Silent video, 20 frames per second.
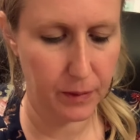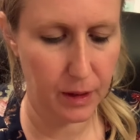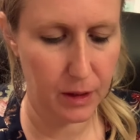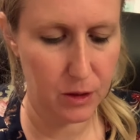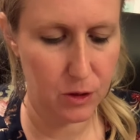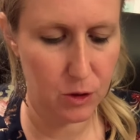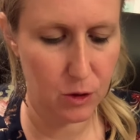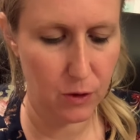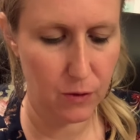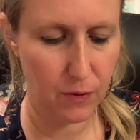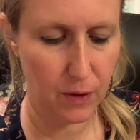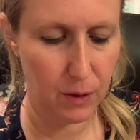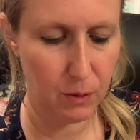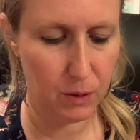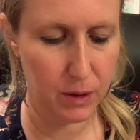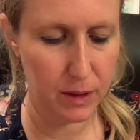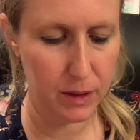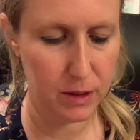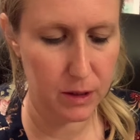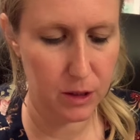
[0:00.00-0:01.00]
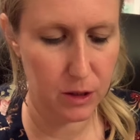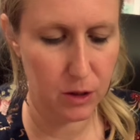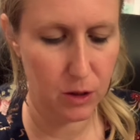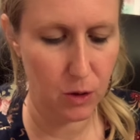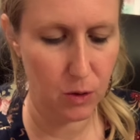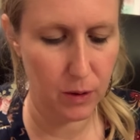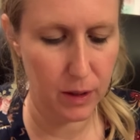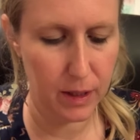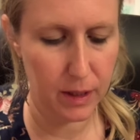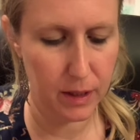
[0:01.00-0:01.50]
So if I wanted to
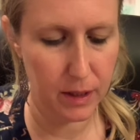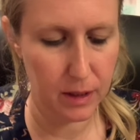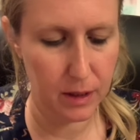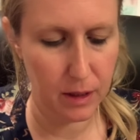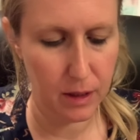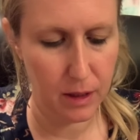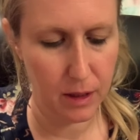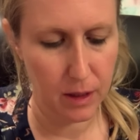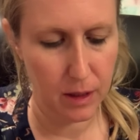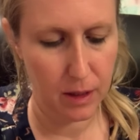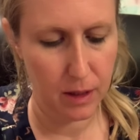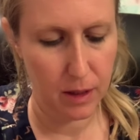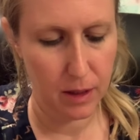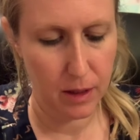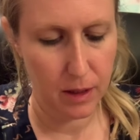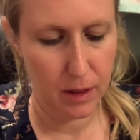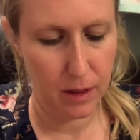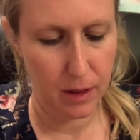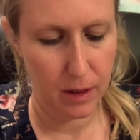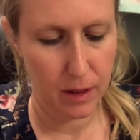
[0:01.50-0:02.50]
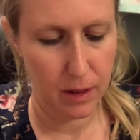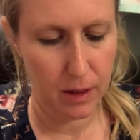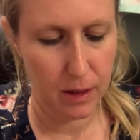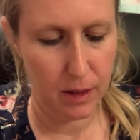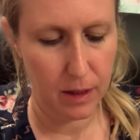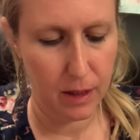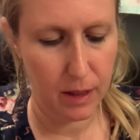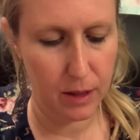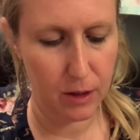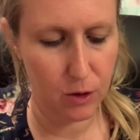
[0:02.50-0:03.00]
go in and
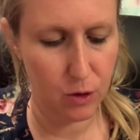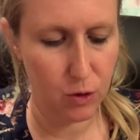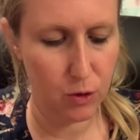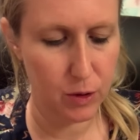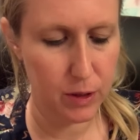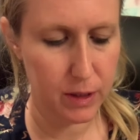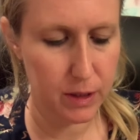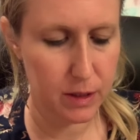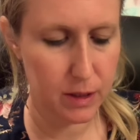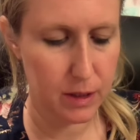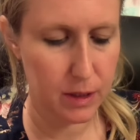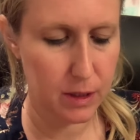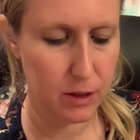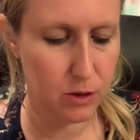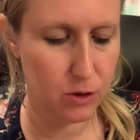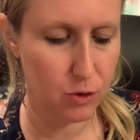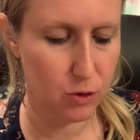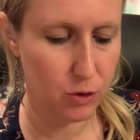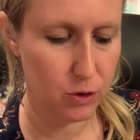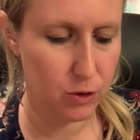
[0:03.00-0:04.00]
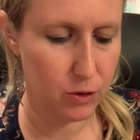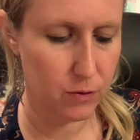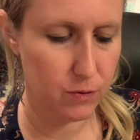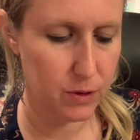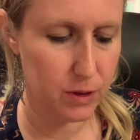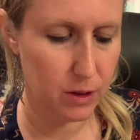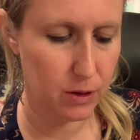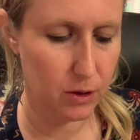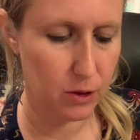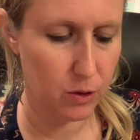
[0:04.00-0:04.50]
increase these
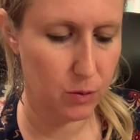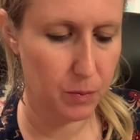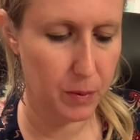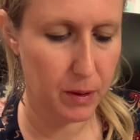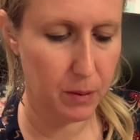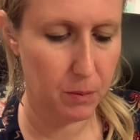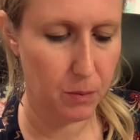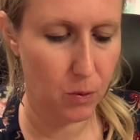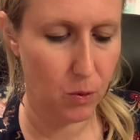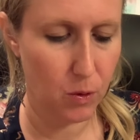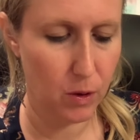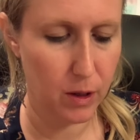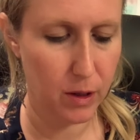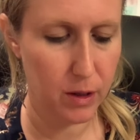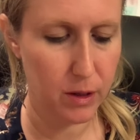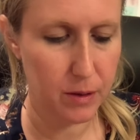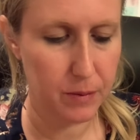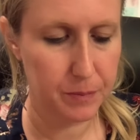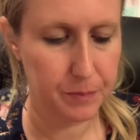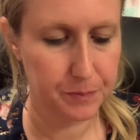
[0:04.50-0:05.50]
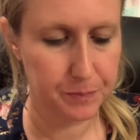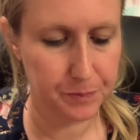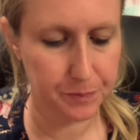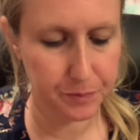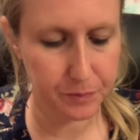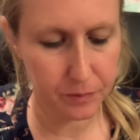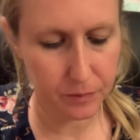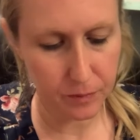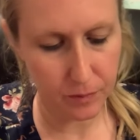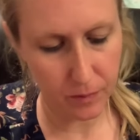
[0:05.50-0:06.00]
grooves a little bit more,
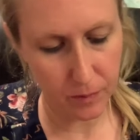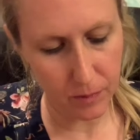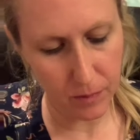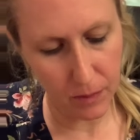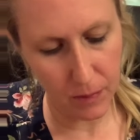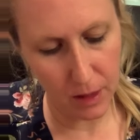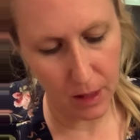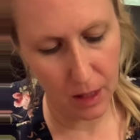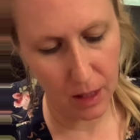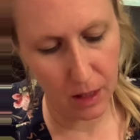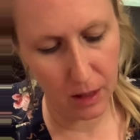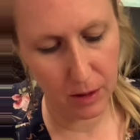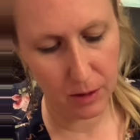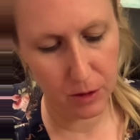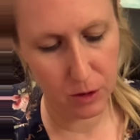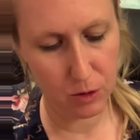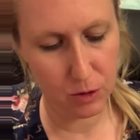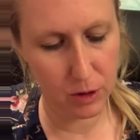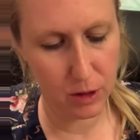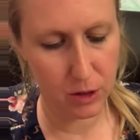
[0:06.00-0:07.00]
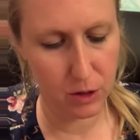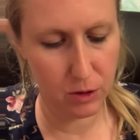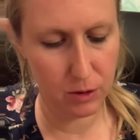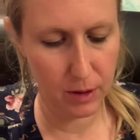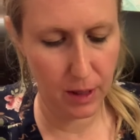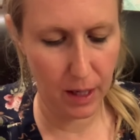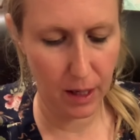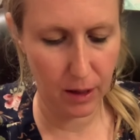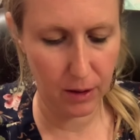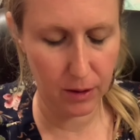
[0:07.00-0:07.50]
you could do
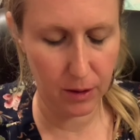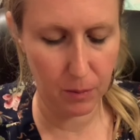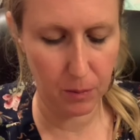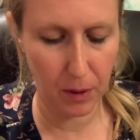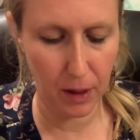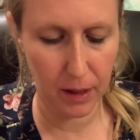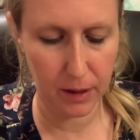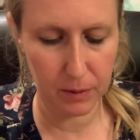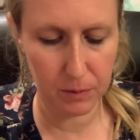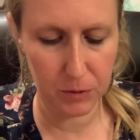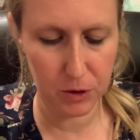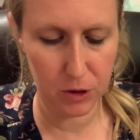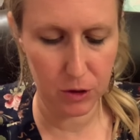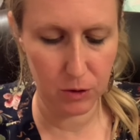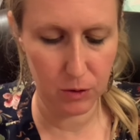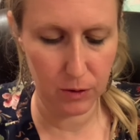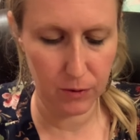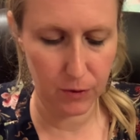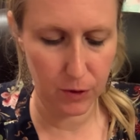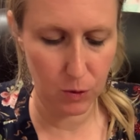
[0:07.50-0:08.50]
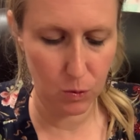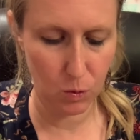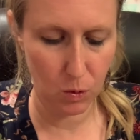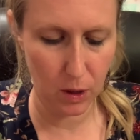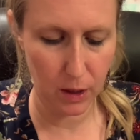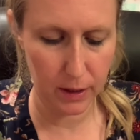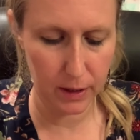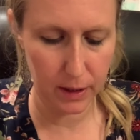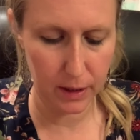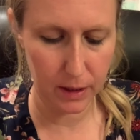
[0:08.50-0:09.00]
that on the bottom too if you
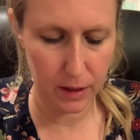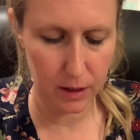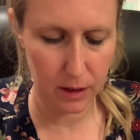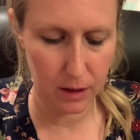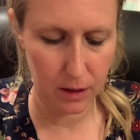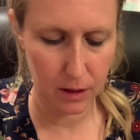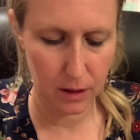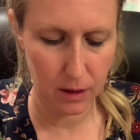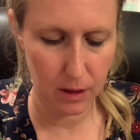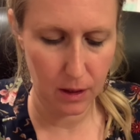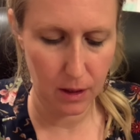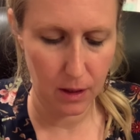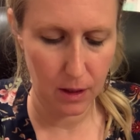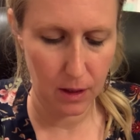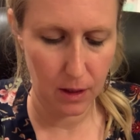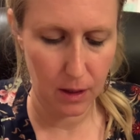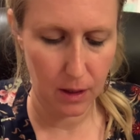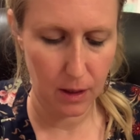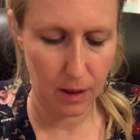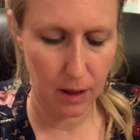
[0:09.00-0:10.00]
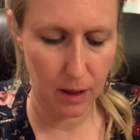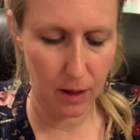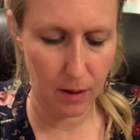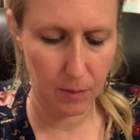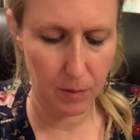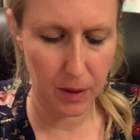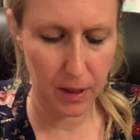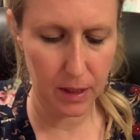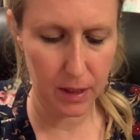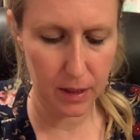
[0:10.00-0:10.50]
wanted.
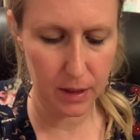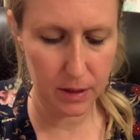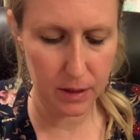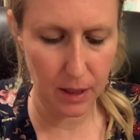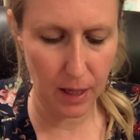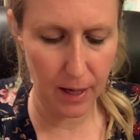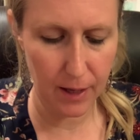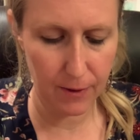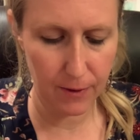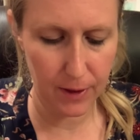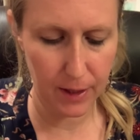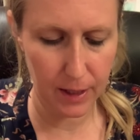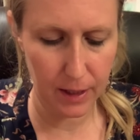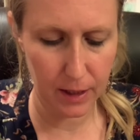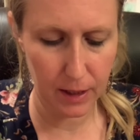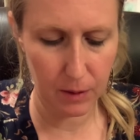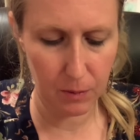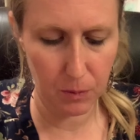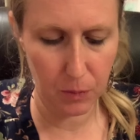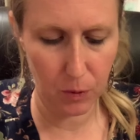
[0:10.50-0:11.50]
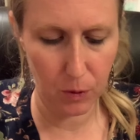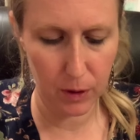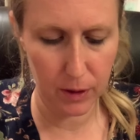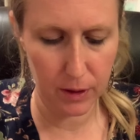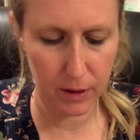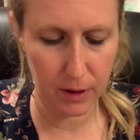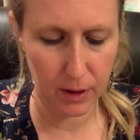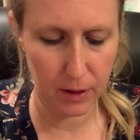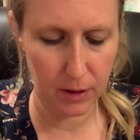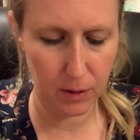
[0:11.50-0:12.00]
It is, I think,
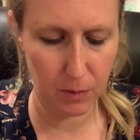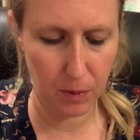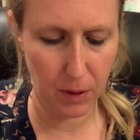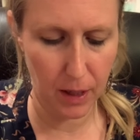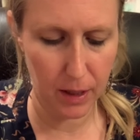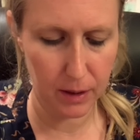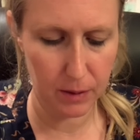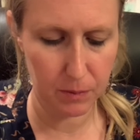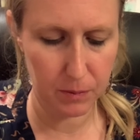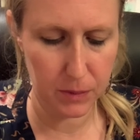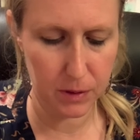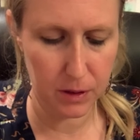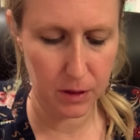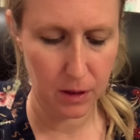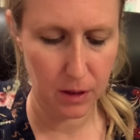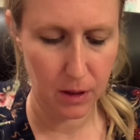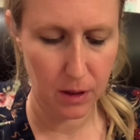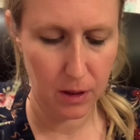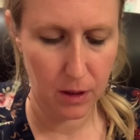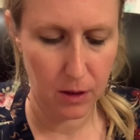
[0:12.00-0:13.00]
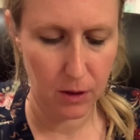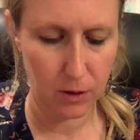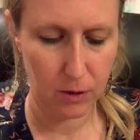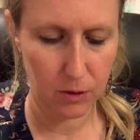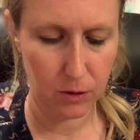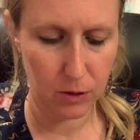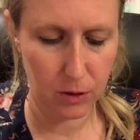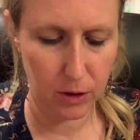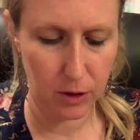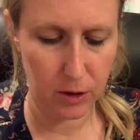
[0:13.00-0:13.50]
important that the bottoms
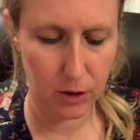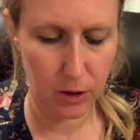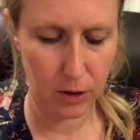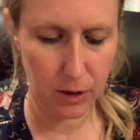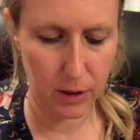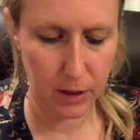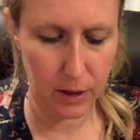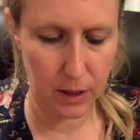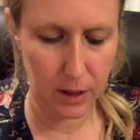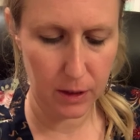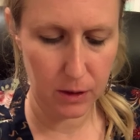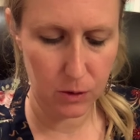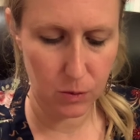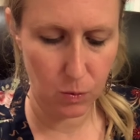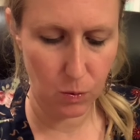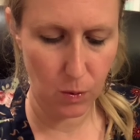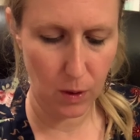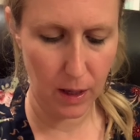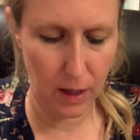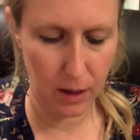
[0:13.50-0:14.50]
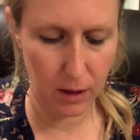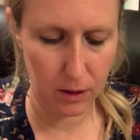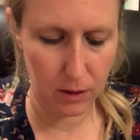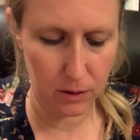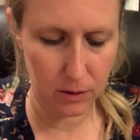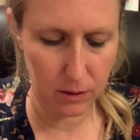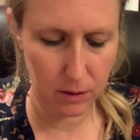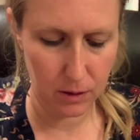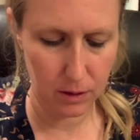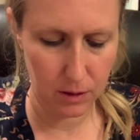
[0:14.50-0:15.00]
look good as
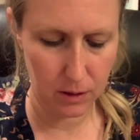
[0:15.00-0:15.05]
well.